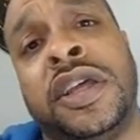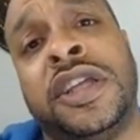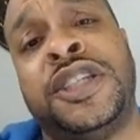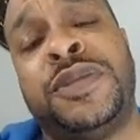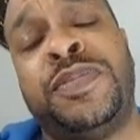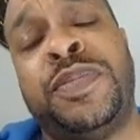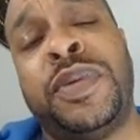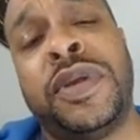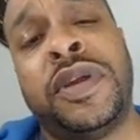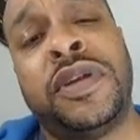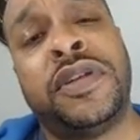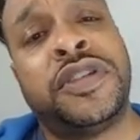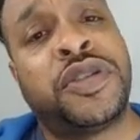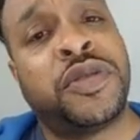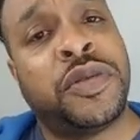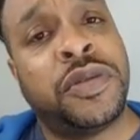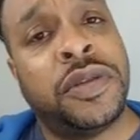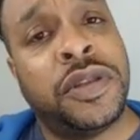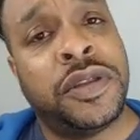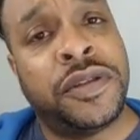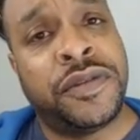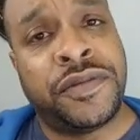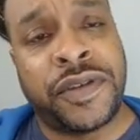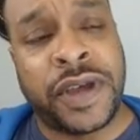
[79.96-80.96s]

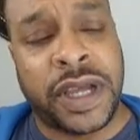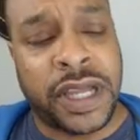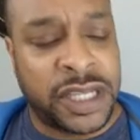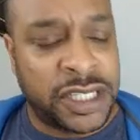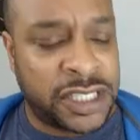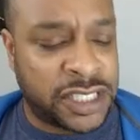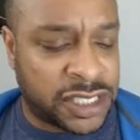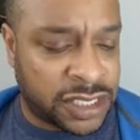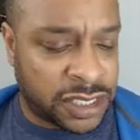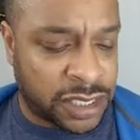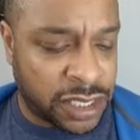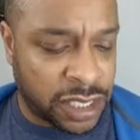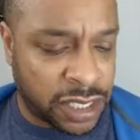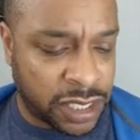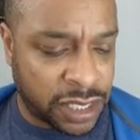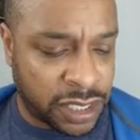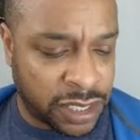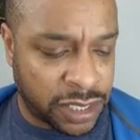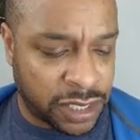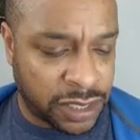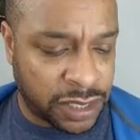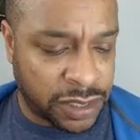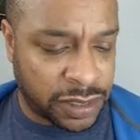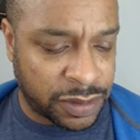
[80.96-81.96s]
spiritual advice,
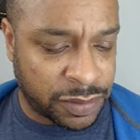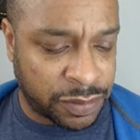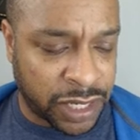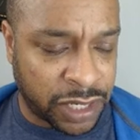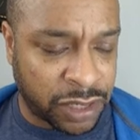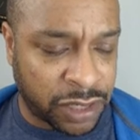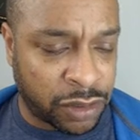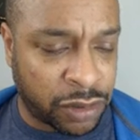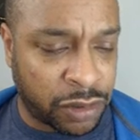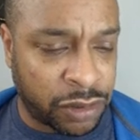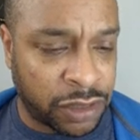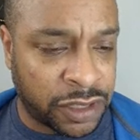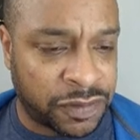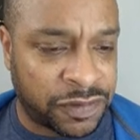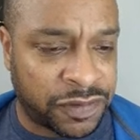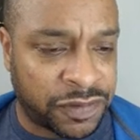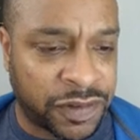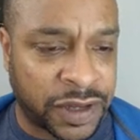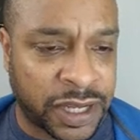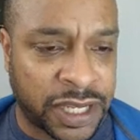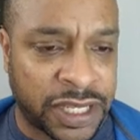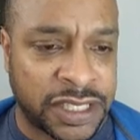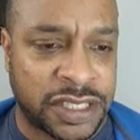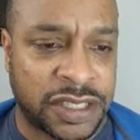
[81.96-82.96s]
medical
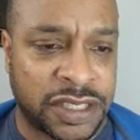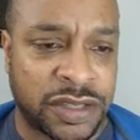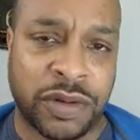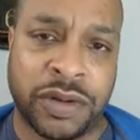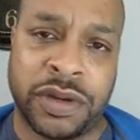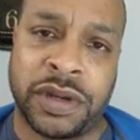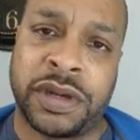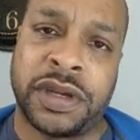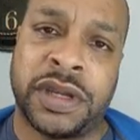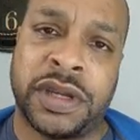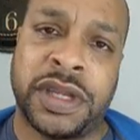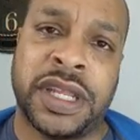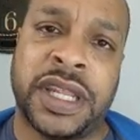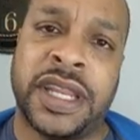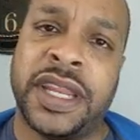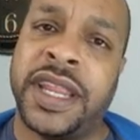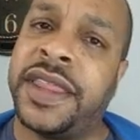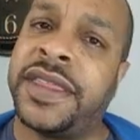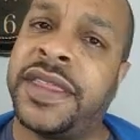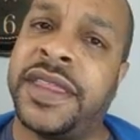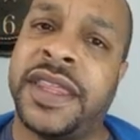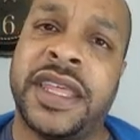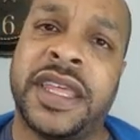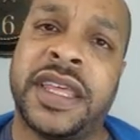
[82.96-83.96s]
advice, or
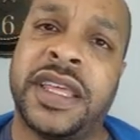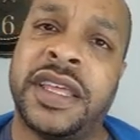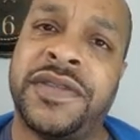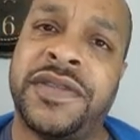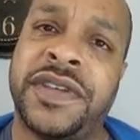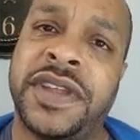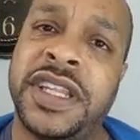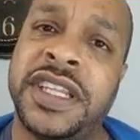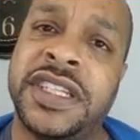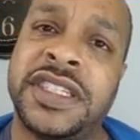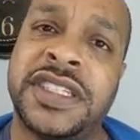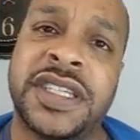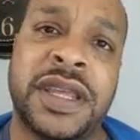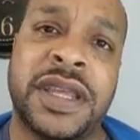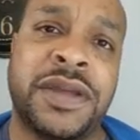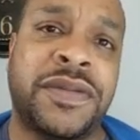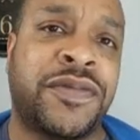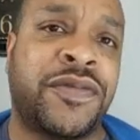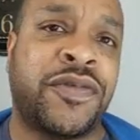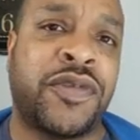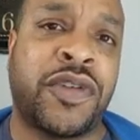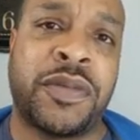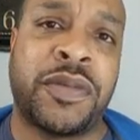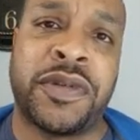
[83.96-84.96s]
anything of any
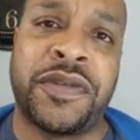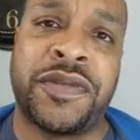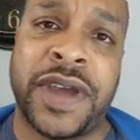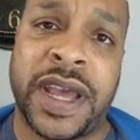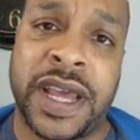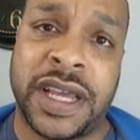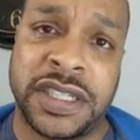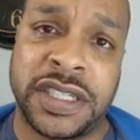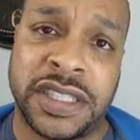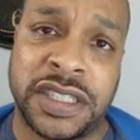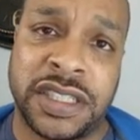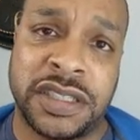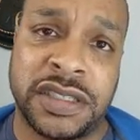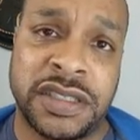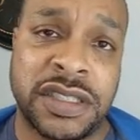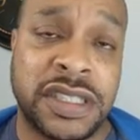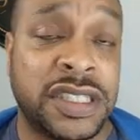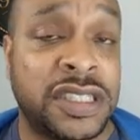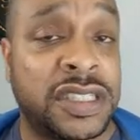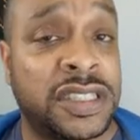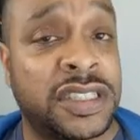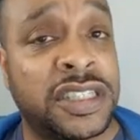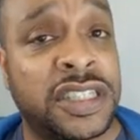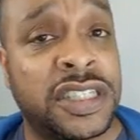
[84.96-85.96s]
shape, form, or fashion.
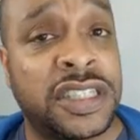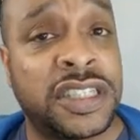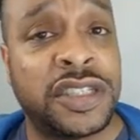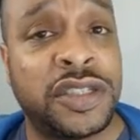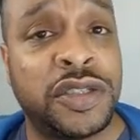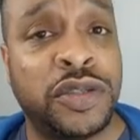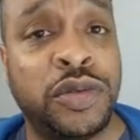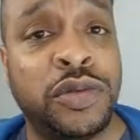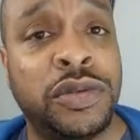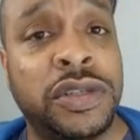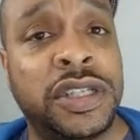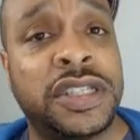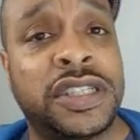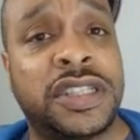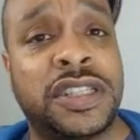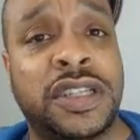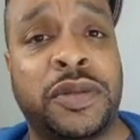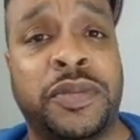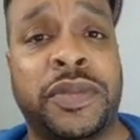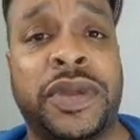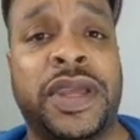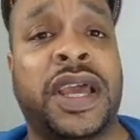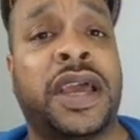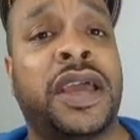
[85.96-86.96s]
This is just you
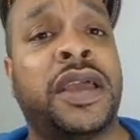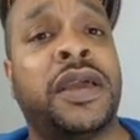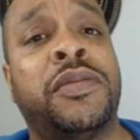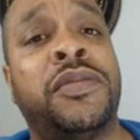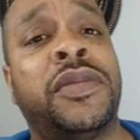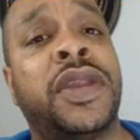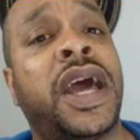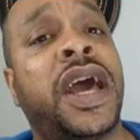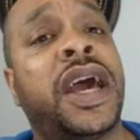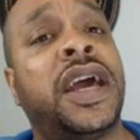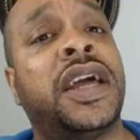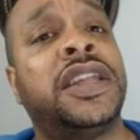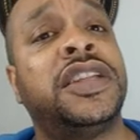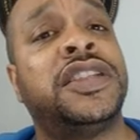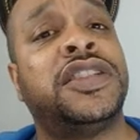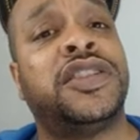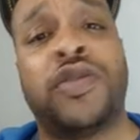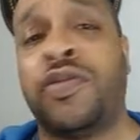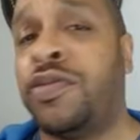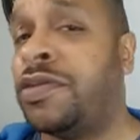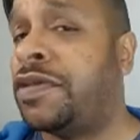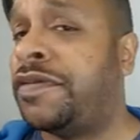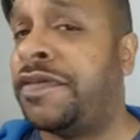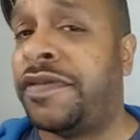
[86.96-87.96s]
listen to me. I am
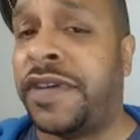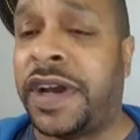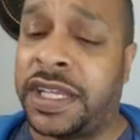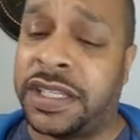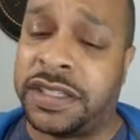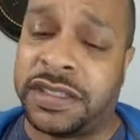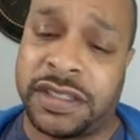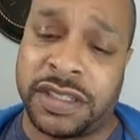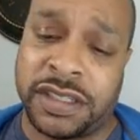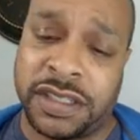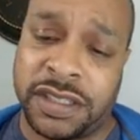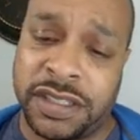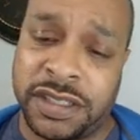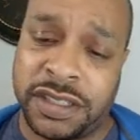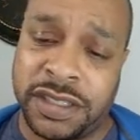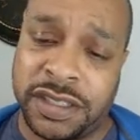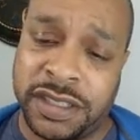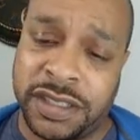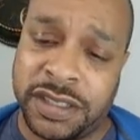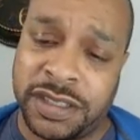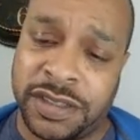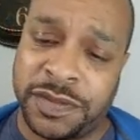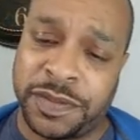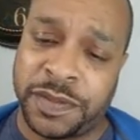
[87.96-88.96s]
not your advisor.
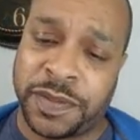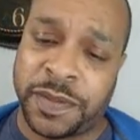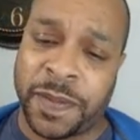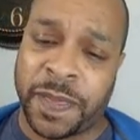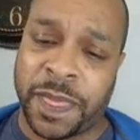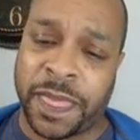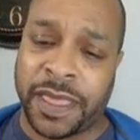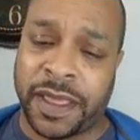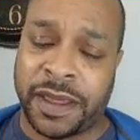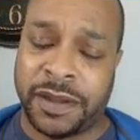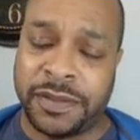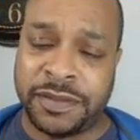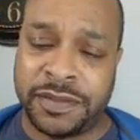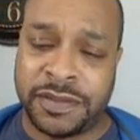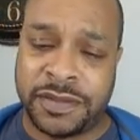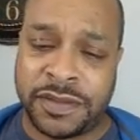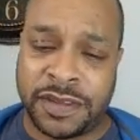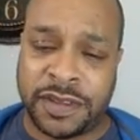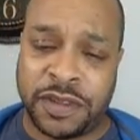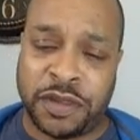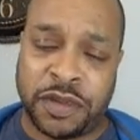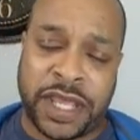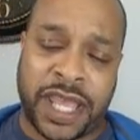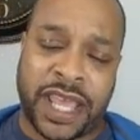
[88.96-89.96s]

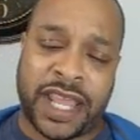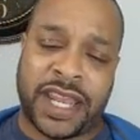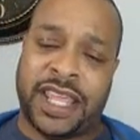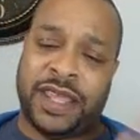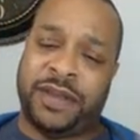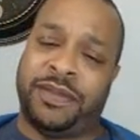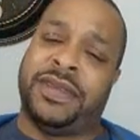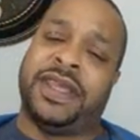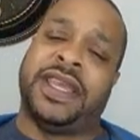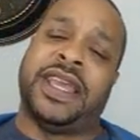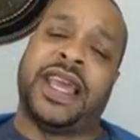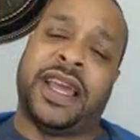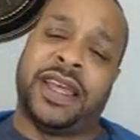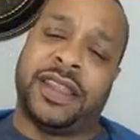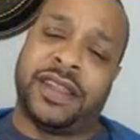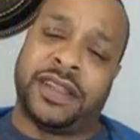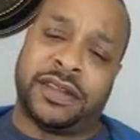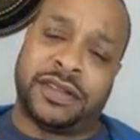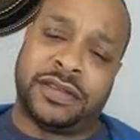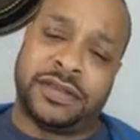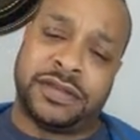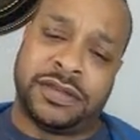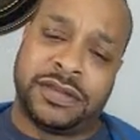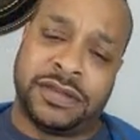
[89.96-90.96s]
And you can't eat me
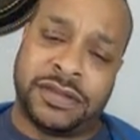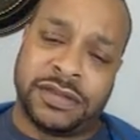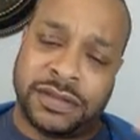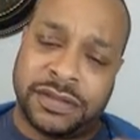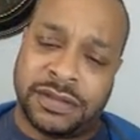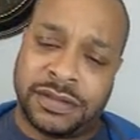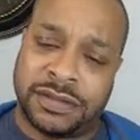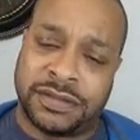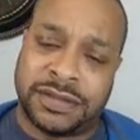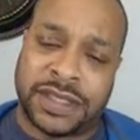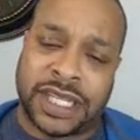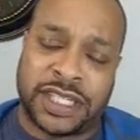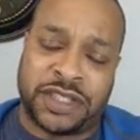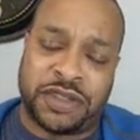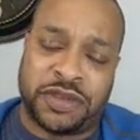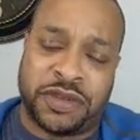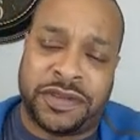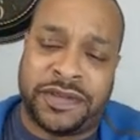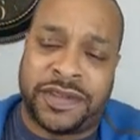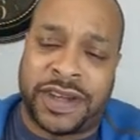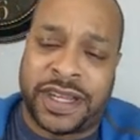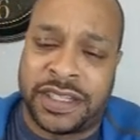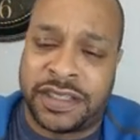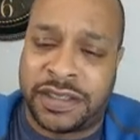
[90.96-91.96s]
either. I'm not
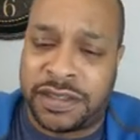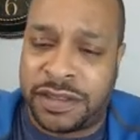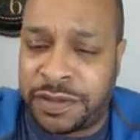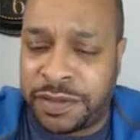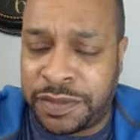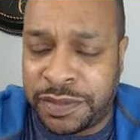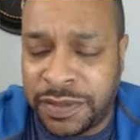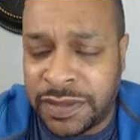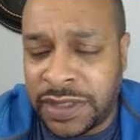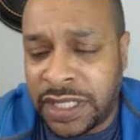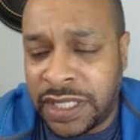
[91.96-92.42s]
your advisor.